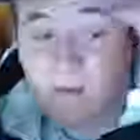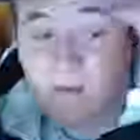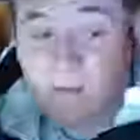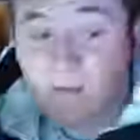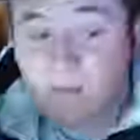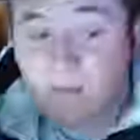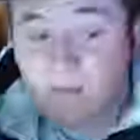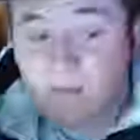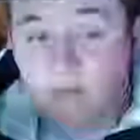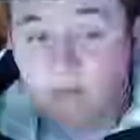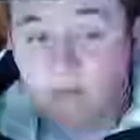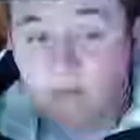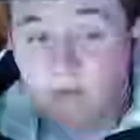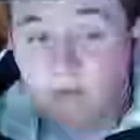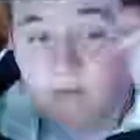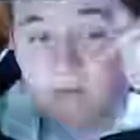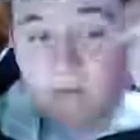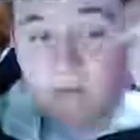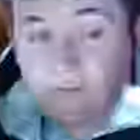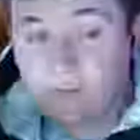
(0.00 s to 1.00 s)
but
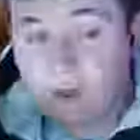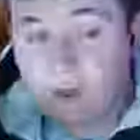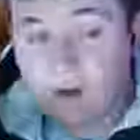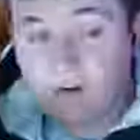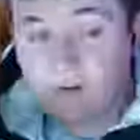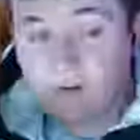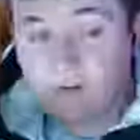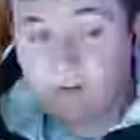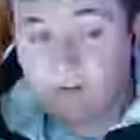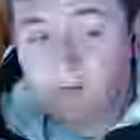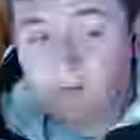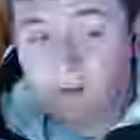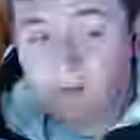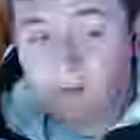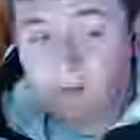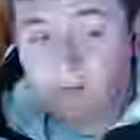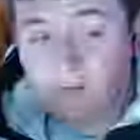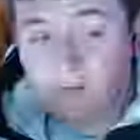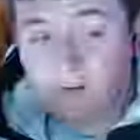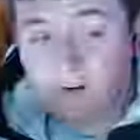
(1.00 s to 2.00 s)
this is how you do like
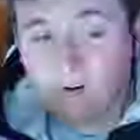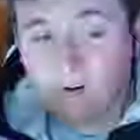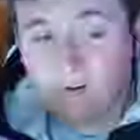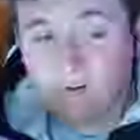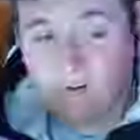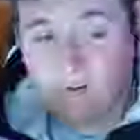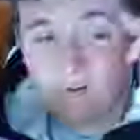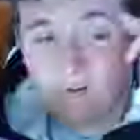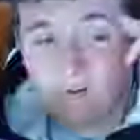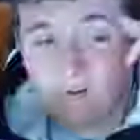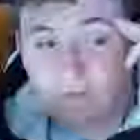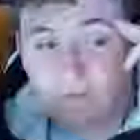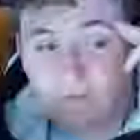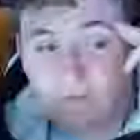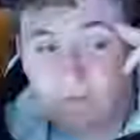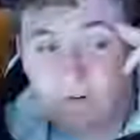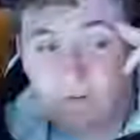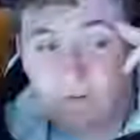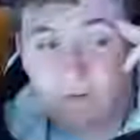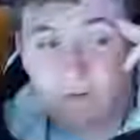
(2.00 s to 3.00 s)
the starting tutorials
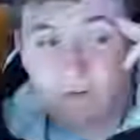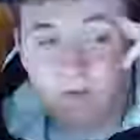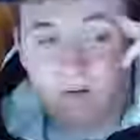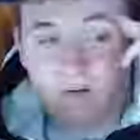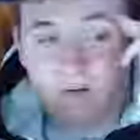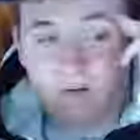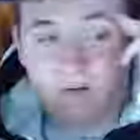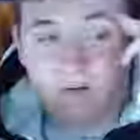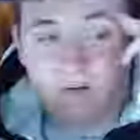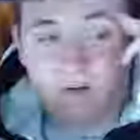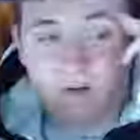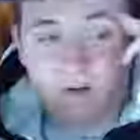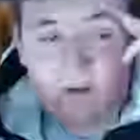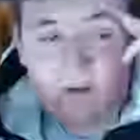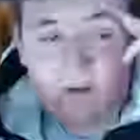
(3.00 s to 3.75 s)
for it. So